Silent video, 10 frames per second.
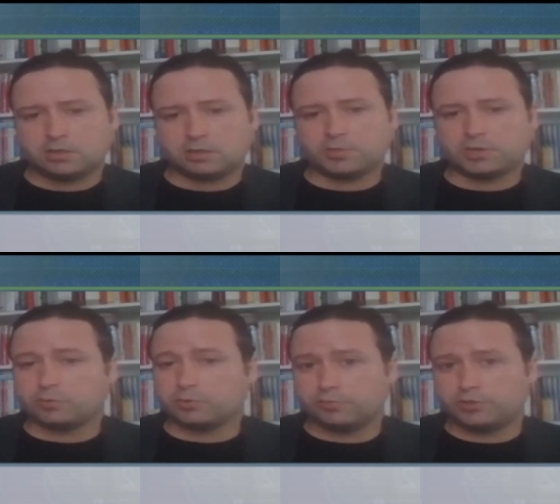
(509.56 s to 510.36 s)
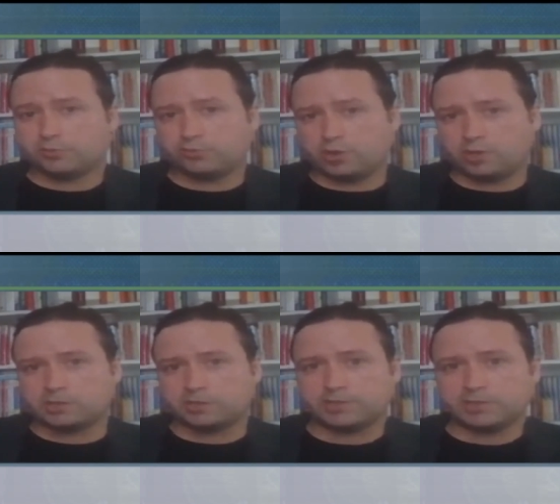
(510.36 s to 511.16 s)
Uh, but I wouldn't be
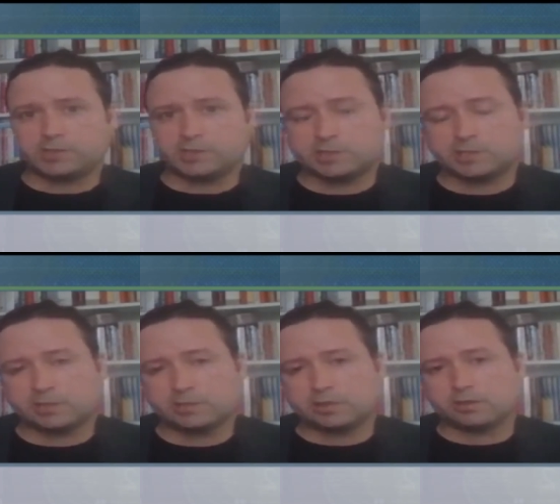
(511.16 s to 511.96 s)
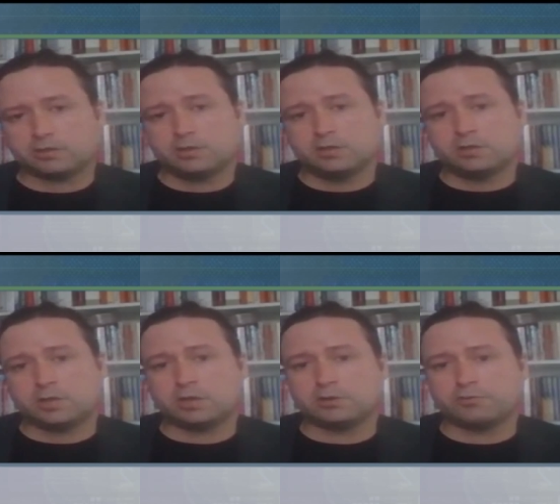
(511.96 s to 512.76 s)
surprised if this is uh,
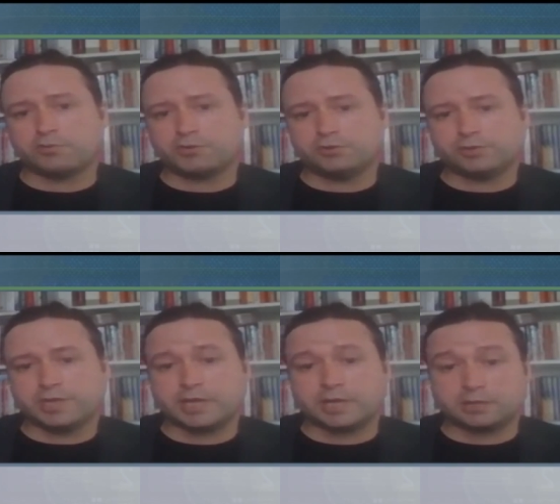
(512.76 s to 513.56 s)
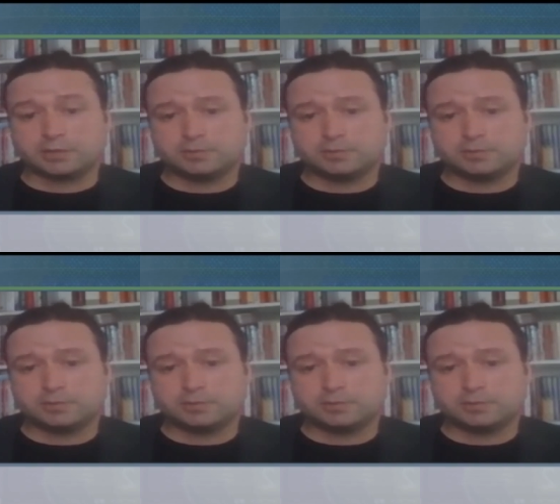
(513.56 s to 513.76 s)
under review again.